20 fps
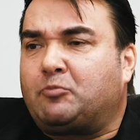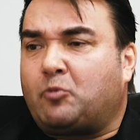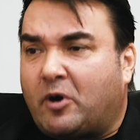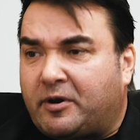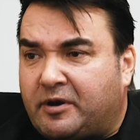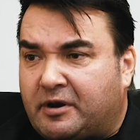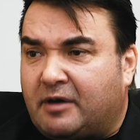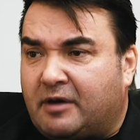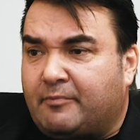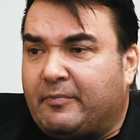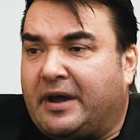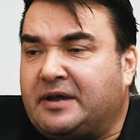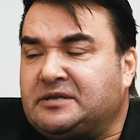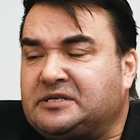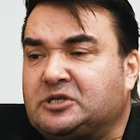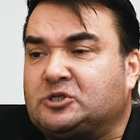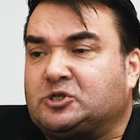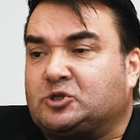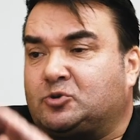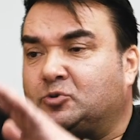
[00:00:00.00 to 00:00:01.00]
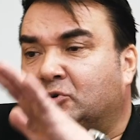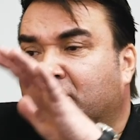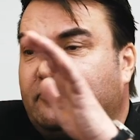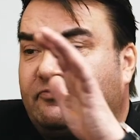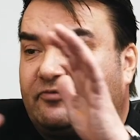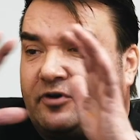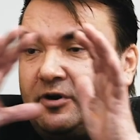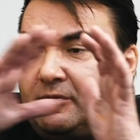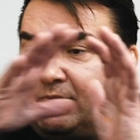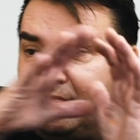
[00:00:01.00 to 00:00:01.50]
what an amazing story
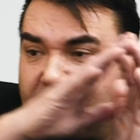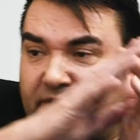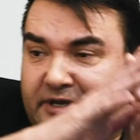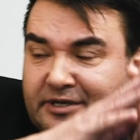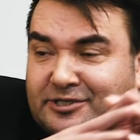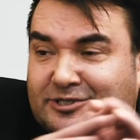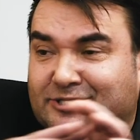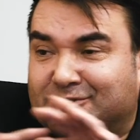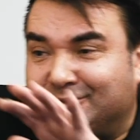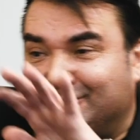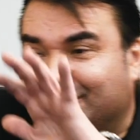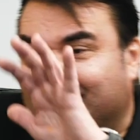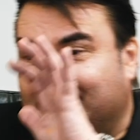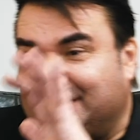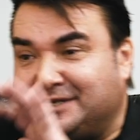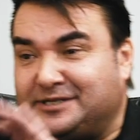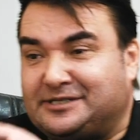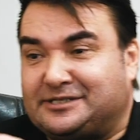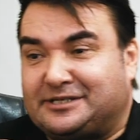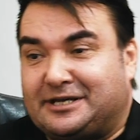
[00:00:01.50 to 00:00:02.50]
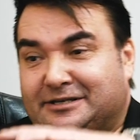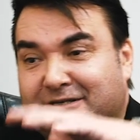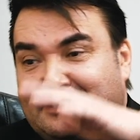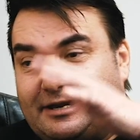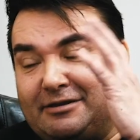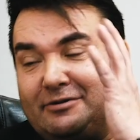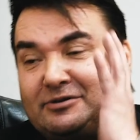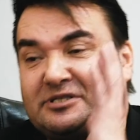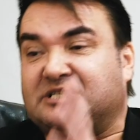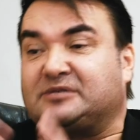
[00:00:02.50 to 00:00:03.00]
from this to this, and
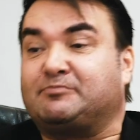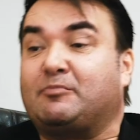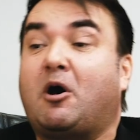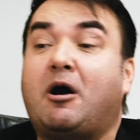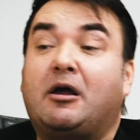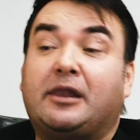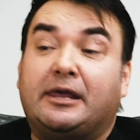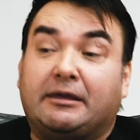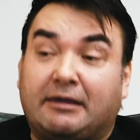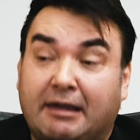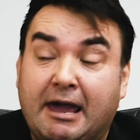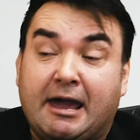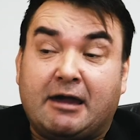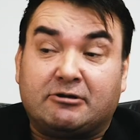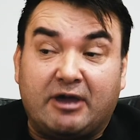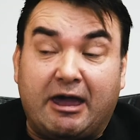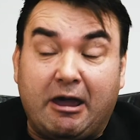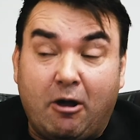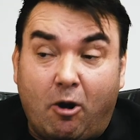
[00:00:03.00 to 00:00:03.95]
you're smiling, you're